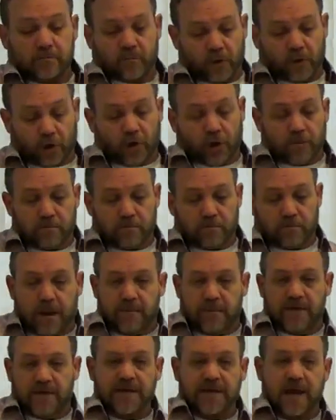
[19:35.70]
we could
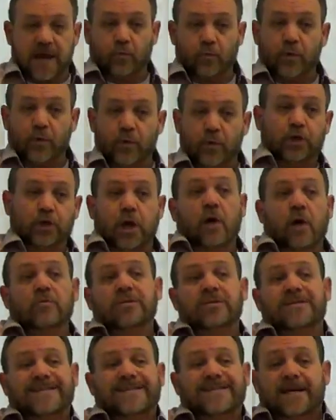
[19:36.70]
maybe say we
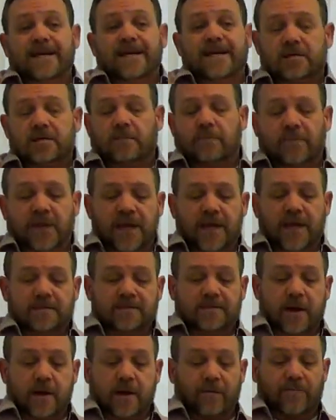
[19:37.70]
don't see some
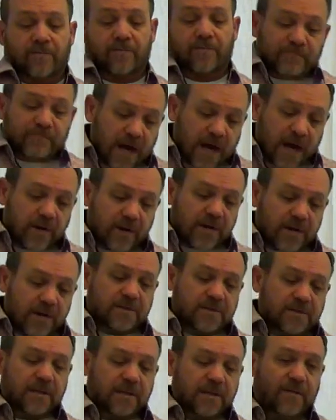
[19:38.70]
things that are very
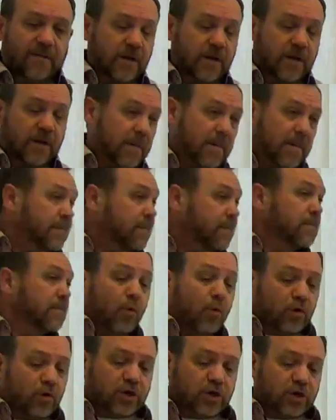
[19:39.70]
significant, maybe
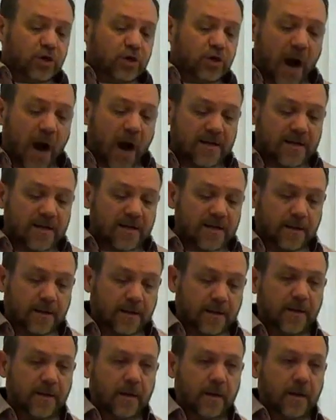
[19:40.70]
more
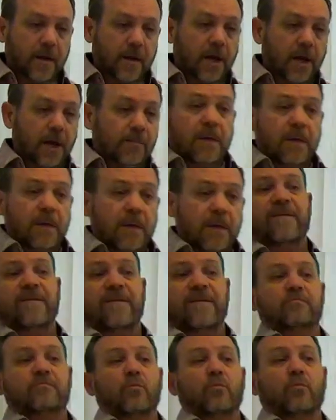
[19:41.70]
surprising, maybe
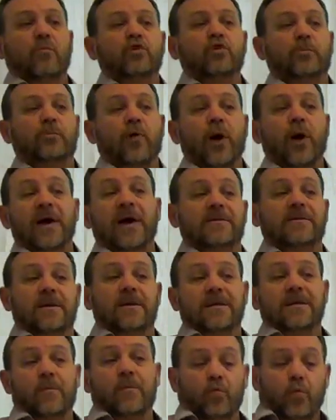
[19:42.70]
even more
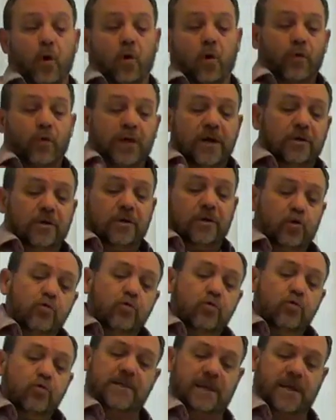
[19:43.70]
surprising than what we
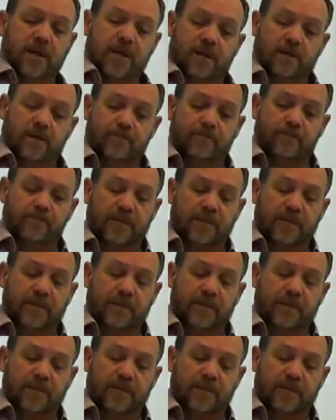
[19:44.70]
do see.